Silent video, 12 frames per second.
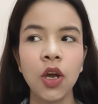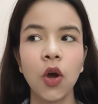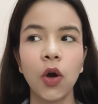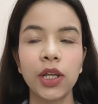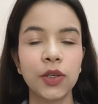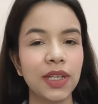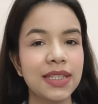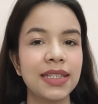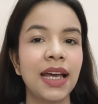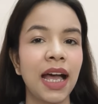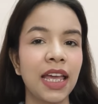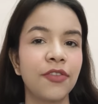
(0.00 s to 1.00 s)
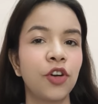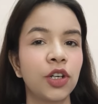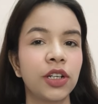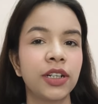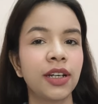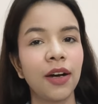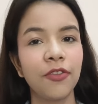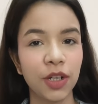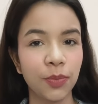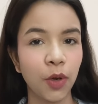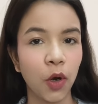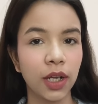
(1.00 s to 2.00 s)
or you can say I have ordered
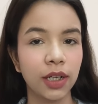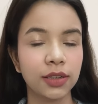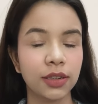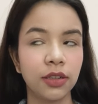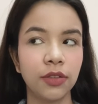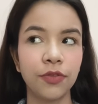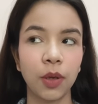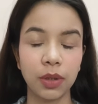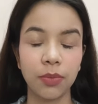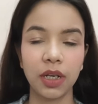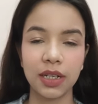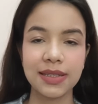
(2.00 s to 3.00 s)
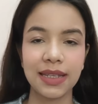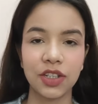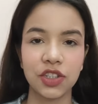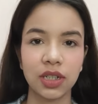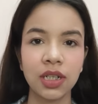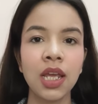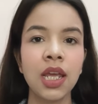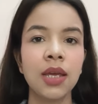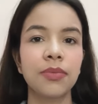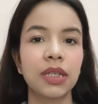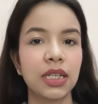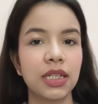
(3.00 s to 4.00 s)
one product from the bug section
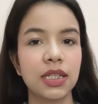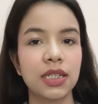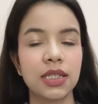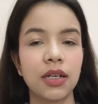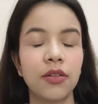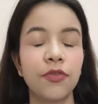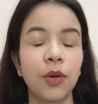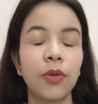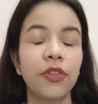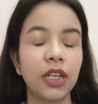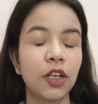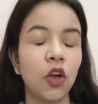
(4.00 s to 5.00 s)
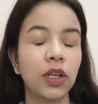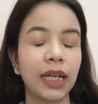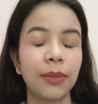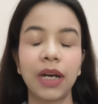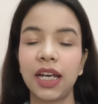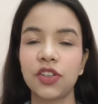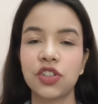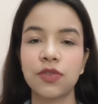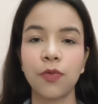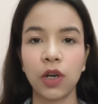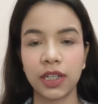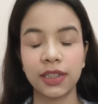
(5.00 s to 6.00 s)
because from a very long time I
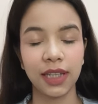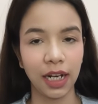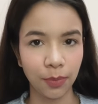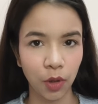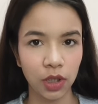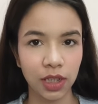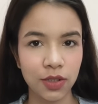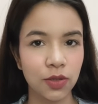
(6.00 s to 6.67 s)
just wanted that product.